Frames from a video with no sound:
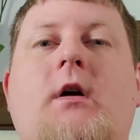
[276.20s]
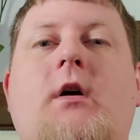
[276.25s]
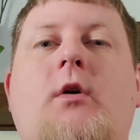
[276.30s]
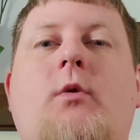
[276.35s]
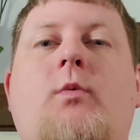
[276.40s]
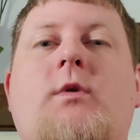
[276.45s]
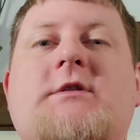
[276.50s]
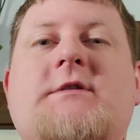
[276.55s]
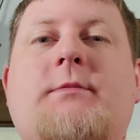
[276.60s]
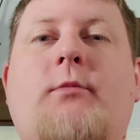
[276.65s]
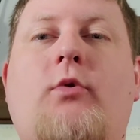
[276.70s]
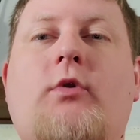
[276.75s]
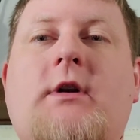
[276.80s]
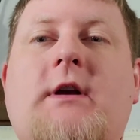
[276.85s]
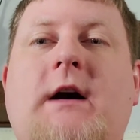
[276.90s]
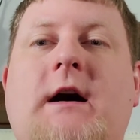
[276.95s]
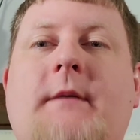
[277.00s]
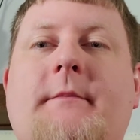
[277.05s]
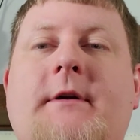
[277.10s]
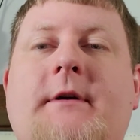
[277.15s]
what's more
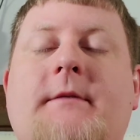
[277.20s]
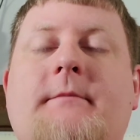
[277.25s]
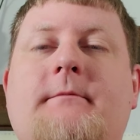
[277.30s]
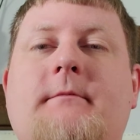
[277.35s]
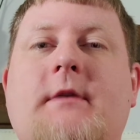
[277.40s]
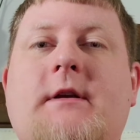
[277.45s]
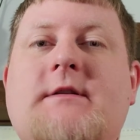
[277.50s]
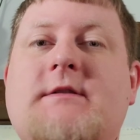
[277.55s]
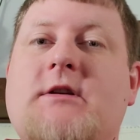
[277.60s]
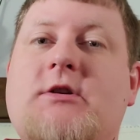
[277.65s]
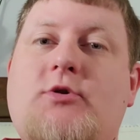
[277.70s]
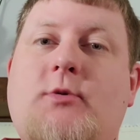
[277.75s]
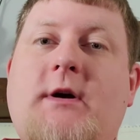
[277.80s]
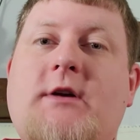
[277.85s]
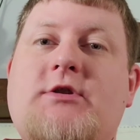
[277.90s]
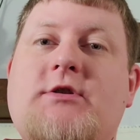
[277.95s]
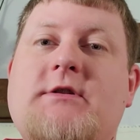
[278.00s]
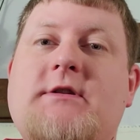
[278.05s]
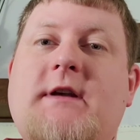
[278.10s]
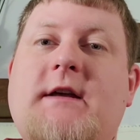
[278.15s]
common is
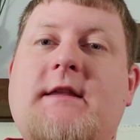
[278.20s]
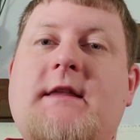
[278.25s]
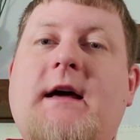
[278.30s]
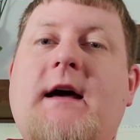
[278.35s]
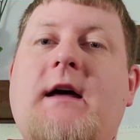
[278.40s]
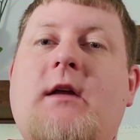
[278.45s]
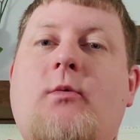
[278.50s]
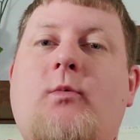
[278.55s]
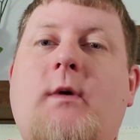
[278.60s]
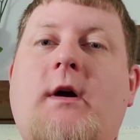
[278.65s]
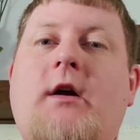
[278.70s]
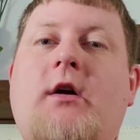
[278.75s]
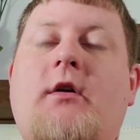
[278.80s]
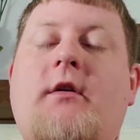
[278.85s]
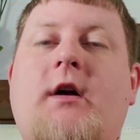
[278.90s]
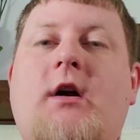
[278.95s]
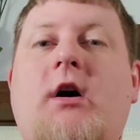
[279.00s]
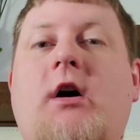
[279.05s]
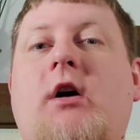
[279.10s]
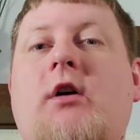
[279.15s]
situations like that where the
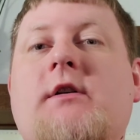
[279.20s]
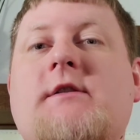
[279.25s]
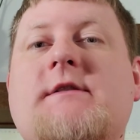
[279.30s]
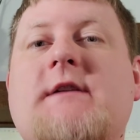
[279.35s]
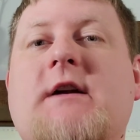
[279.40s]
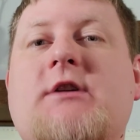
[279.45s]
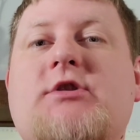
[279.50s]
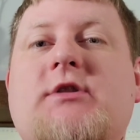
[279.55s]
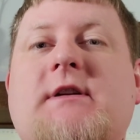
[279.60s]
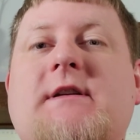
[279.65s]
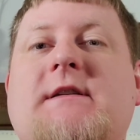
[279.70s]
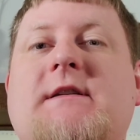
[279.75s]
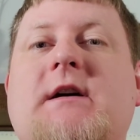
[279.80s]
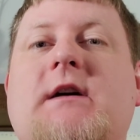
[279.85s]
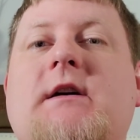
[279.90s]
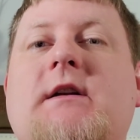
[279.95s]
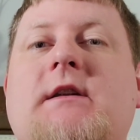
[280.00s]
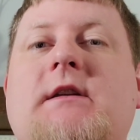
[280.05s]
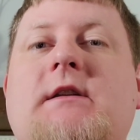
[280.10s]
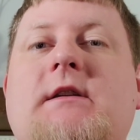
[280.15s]
car is actually
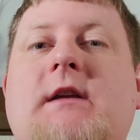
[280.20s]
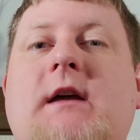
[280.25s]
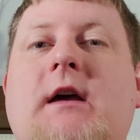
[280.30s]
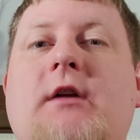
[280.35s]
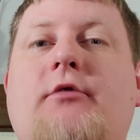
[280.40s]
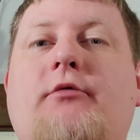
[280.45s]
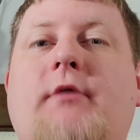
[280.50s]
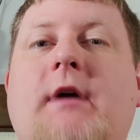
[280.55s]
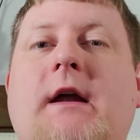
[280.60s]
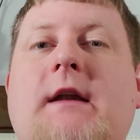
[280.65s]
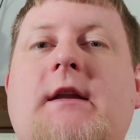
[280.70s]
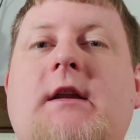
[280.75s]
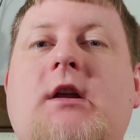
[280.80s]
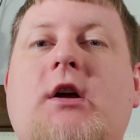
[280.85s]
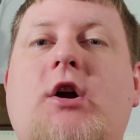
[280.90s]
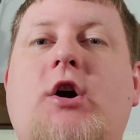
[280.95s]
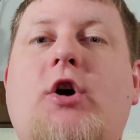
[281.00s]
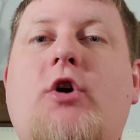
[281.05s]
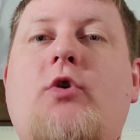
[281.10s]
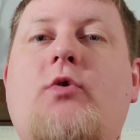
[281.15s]
done and ready to
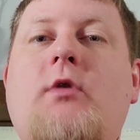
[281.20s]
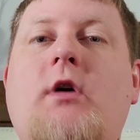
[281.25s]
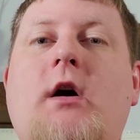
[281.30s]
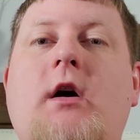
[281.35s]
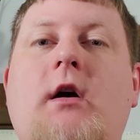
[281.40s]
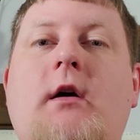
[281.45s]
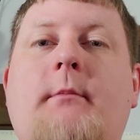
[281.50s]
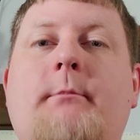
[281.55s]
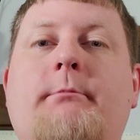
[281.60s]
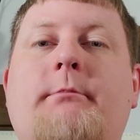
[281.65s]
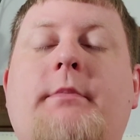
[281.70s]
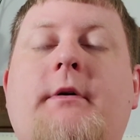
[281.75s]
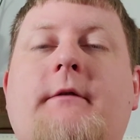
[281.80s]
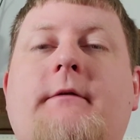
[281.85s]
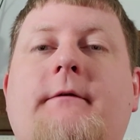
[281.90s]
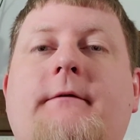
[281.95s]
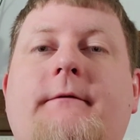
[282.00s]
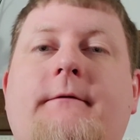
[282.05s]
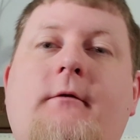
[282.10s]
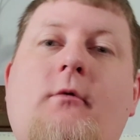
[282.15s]
go
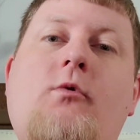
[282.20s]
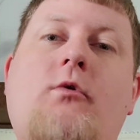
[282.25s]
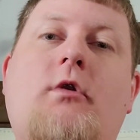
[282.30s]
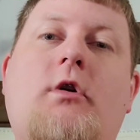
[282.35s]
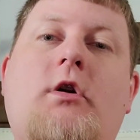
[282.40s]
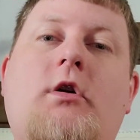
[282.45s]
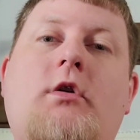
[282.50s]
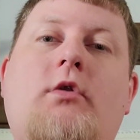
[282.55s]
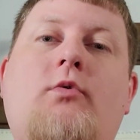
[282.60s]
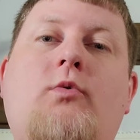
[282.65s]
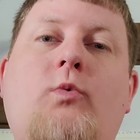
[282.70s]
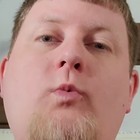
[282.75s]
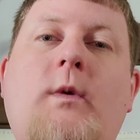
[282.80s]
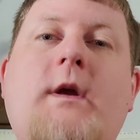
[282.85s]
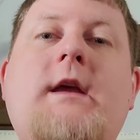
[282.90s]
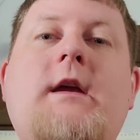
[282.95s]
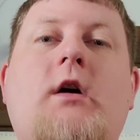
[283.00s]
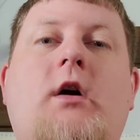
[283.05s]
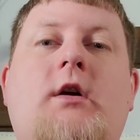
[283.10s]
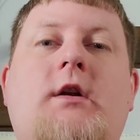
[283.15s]
before
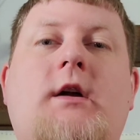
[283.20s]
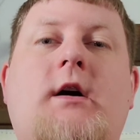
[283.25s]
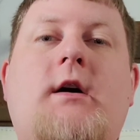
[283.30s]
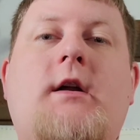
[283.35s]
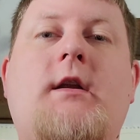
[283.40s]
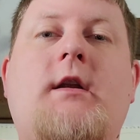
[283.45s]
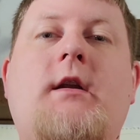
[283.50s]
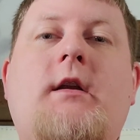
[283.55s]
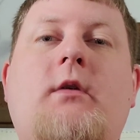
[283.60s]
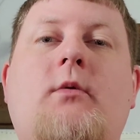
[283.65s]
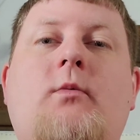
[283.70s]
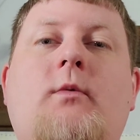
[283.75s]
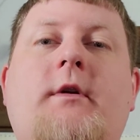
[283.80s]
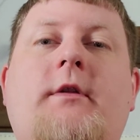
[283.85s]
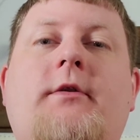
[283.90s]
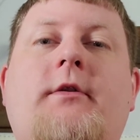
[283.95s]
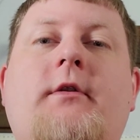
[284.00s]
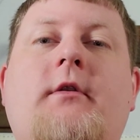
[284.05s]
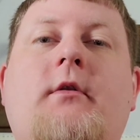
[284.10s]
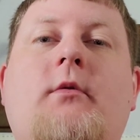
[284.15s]
we are done
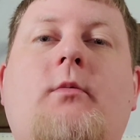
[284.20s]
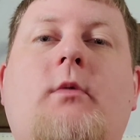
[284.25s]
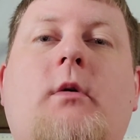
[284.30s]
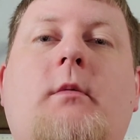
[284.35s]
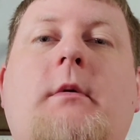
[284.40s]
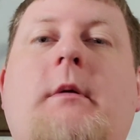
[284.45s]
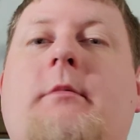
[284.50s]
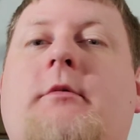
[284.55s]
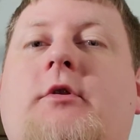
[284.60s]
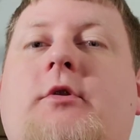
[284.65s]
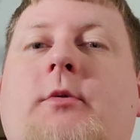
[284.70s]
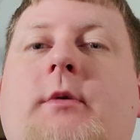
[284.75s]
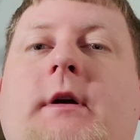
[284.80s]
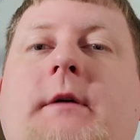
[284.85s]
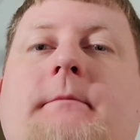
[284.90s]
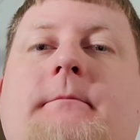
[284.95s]
with what we were doing.